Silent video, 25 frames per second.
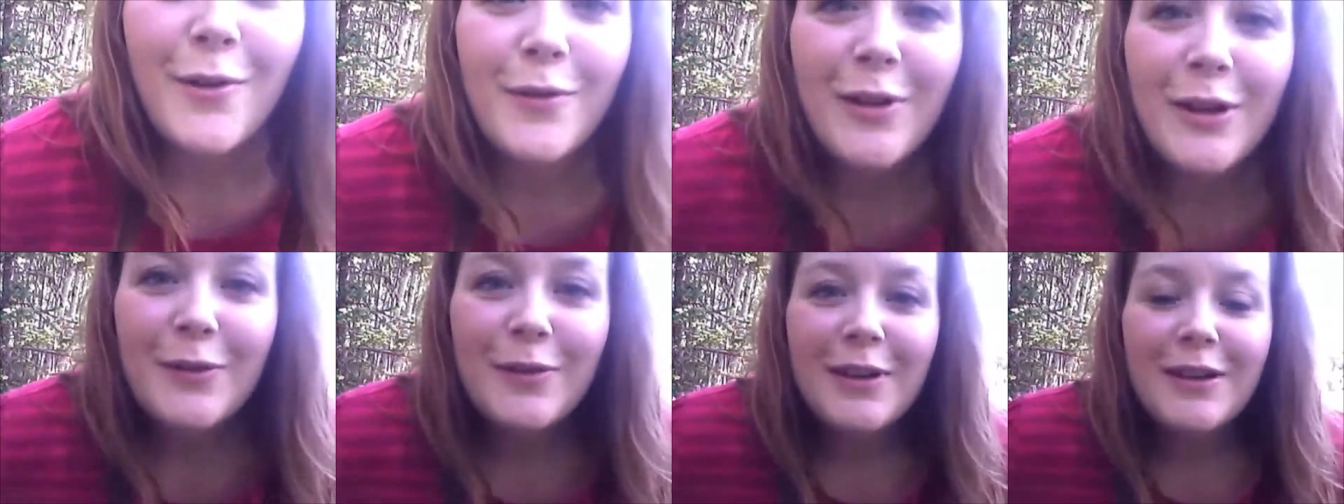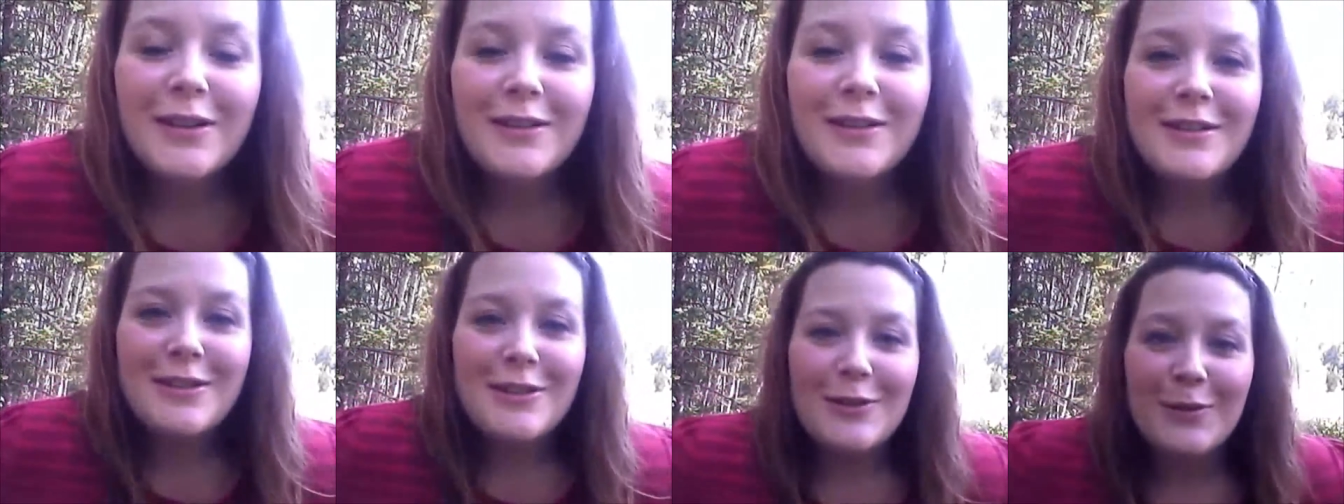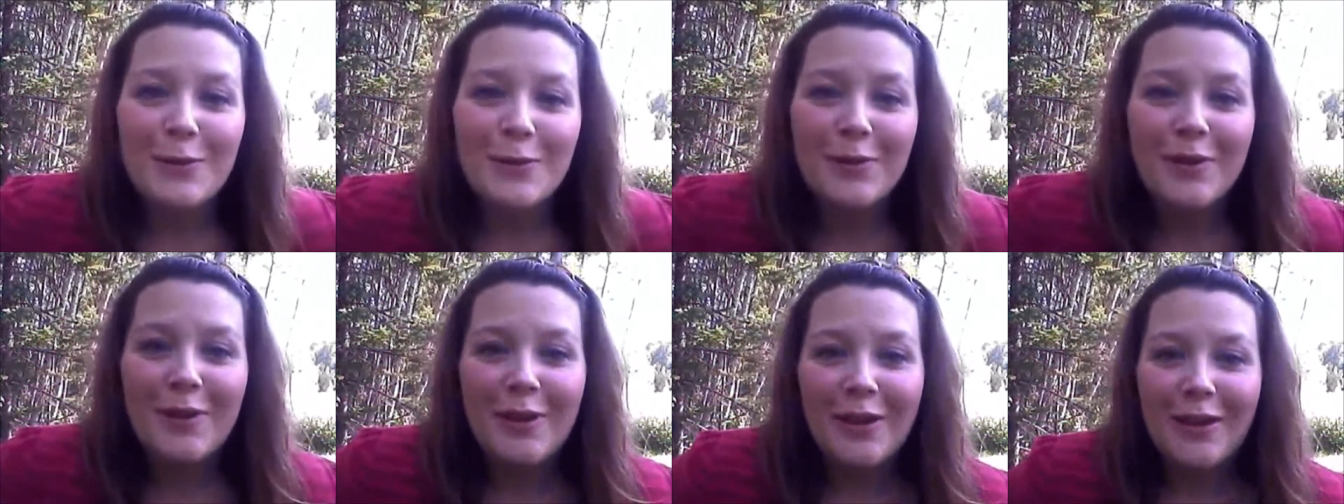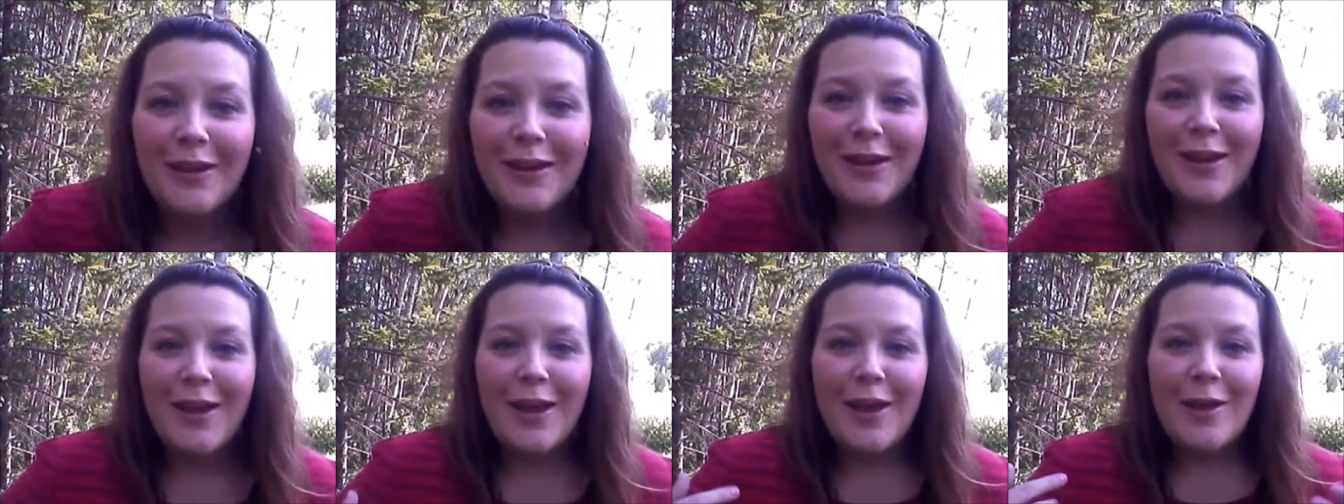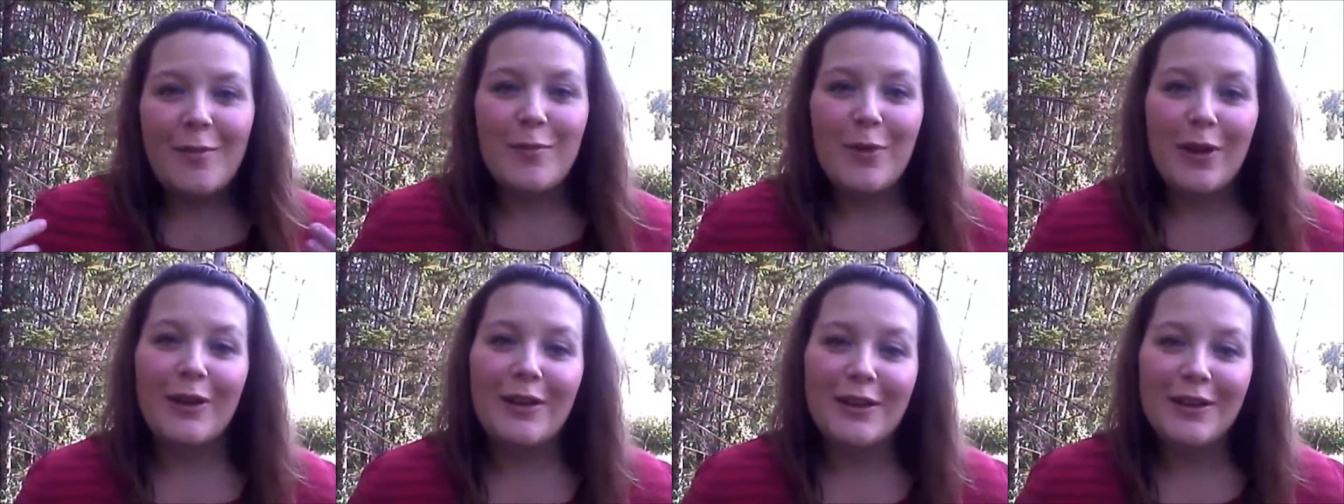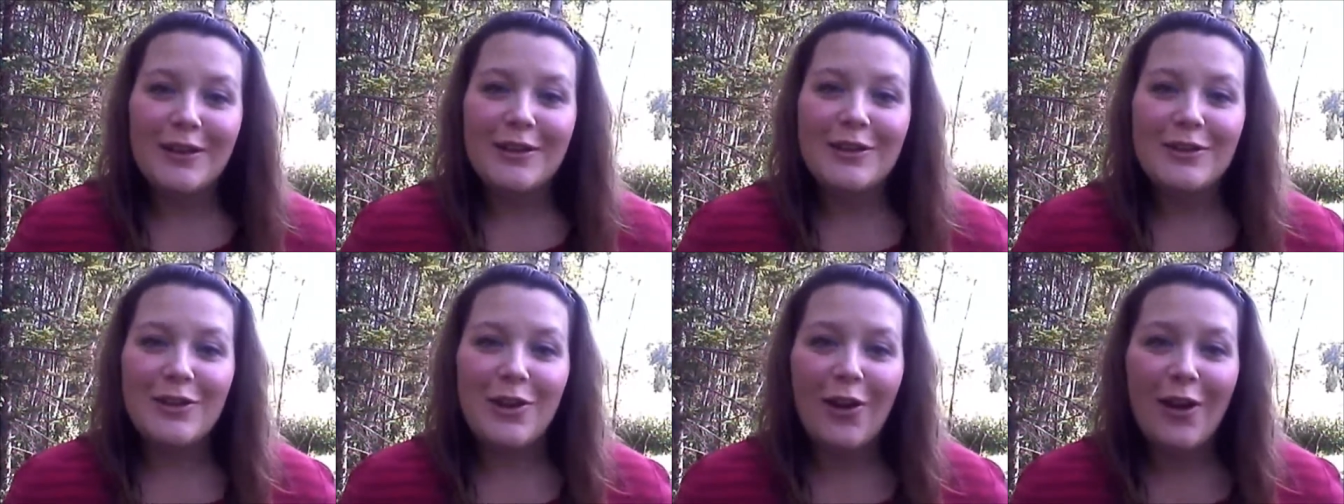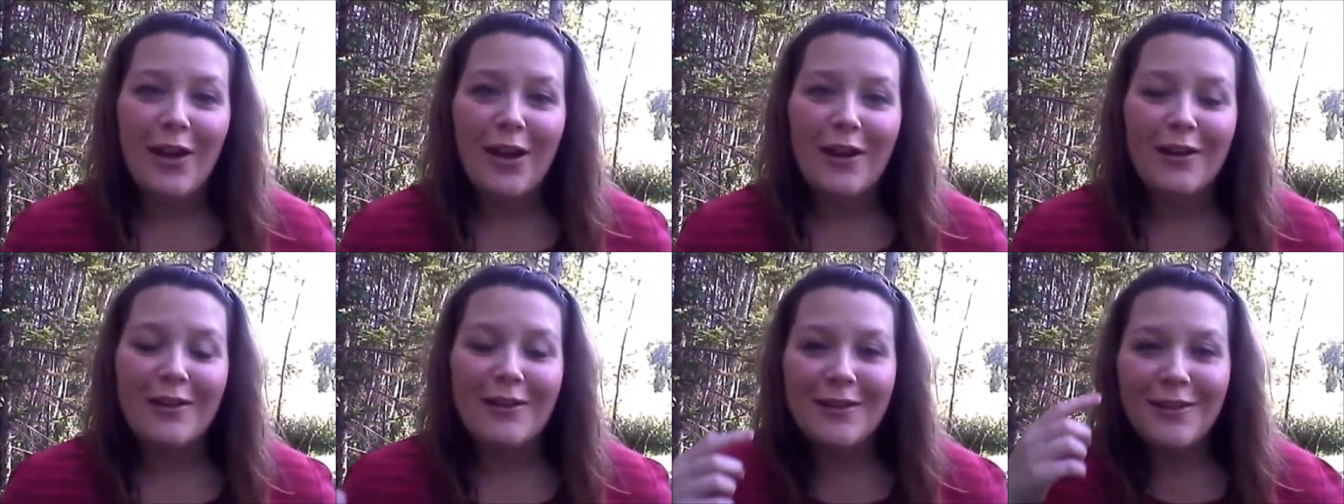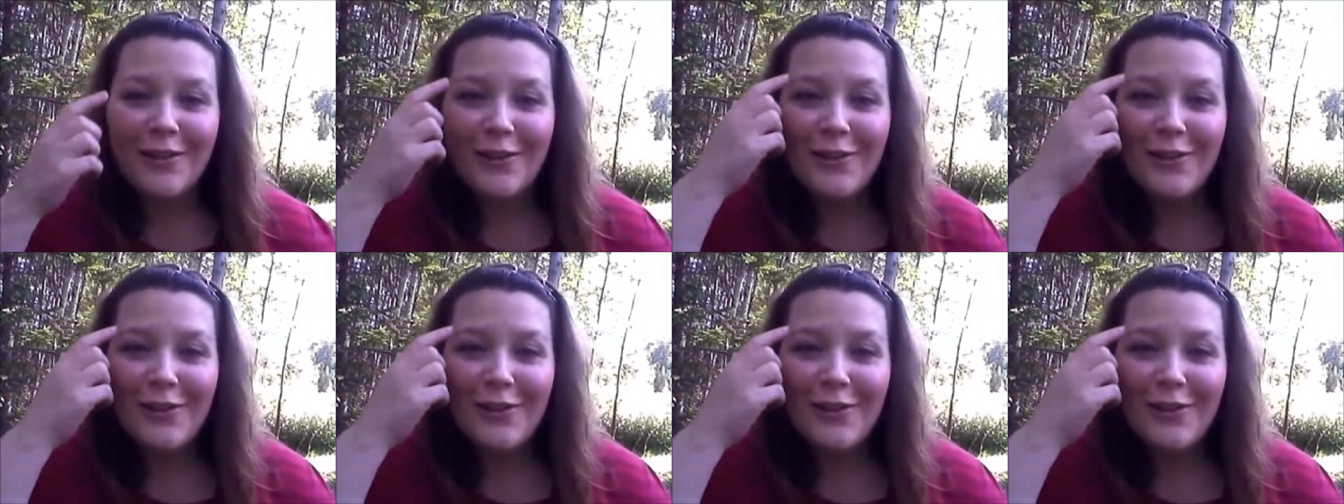we would do the belly shot